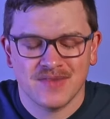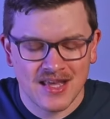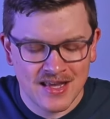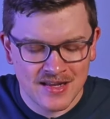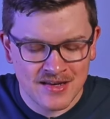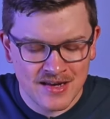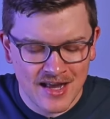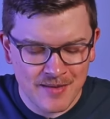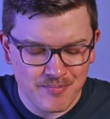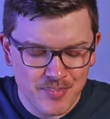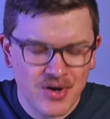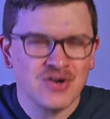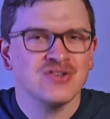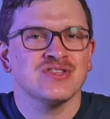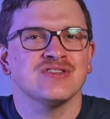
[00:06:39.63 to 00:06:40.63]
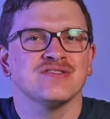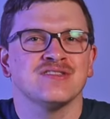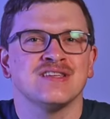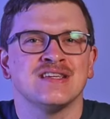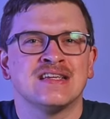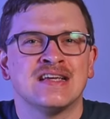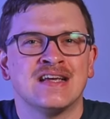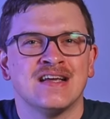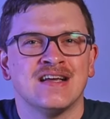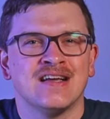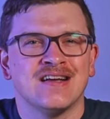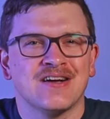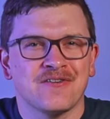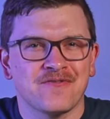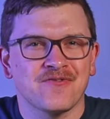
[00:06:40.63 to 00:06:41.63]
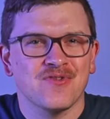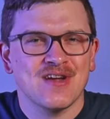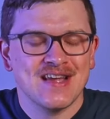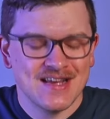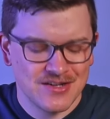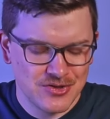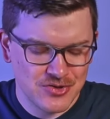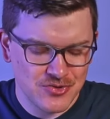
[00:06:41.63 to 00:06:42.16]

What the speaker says: And I'm personally afraid